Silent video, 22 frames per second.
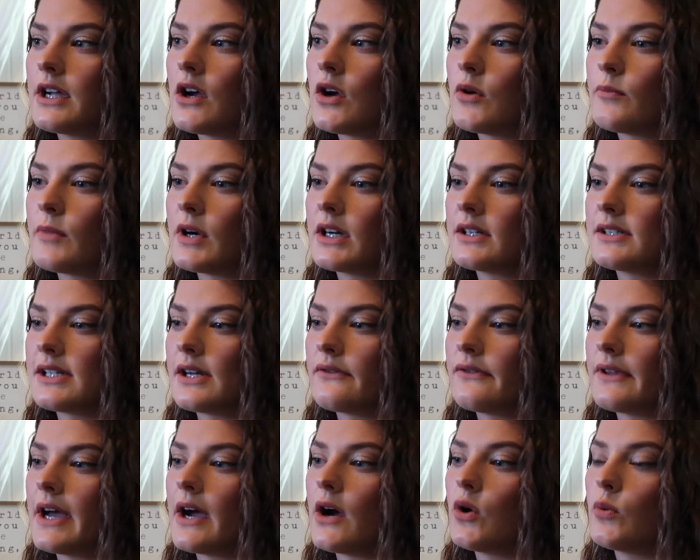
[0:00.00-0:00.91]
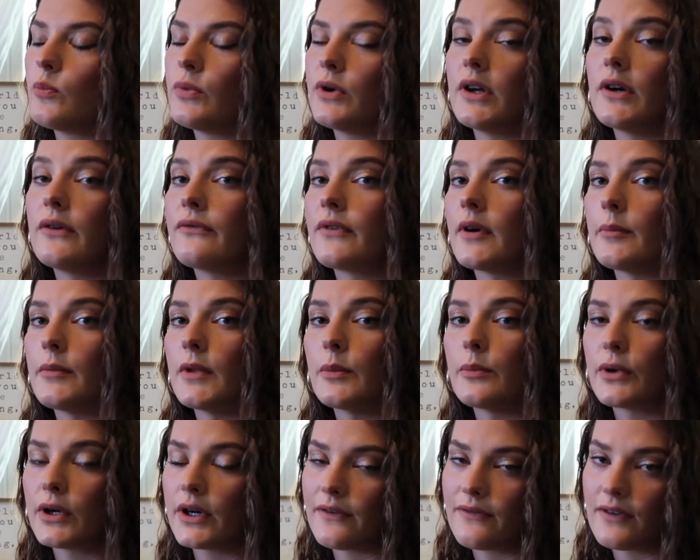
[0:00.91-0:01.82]
I'll mark down the output from the
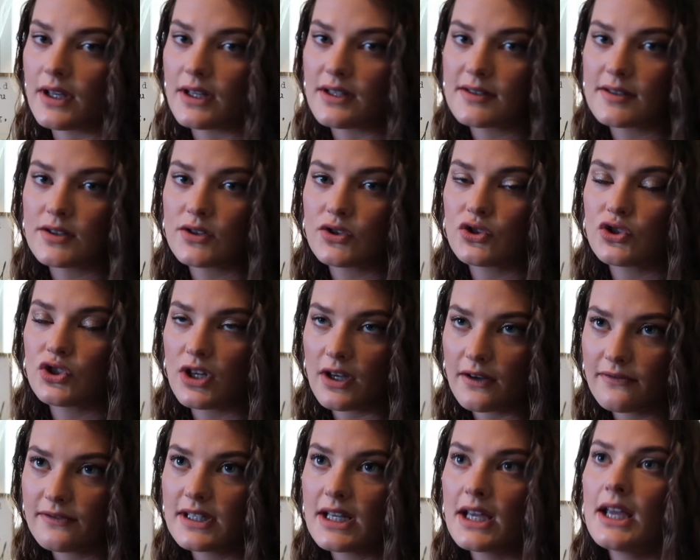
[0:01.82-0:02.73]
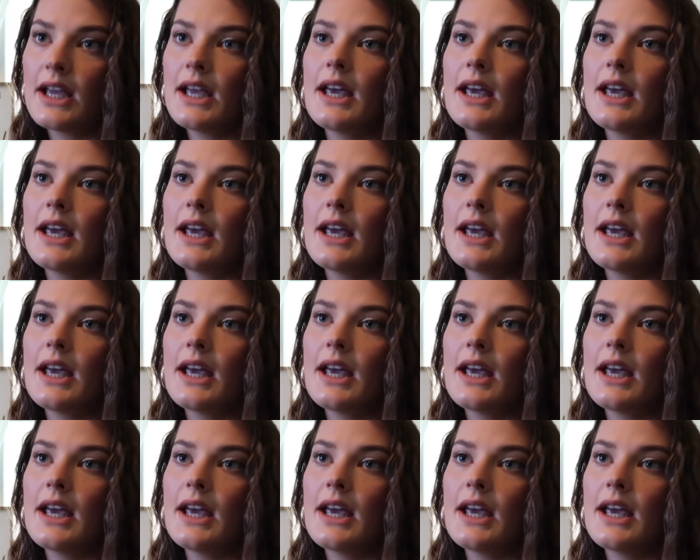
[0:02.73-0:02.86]
previous shift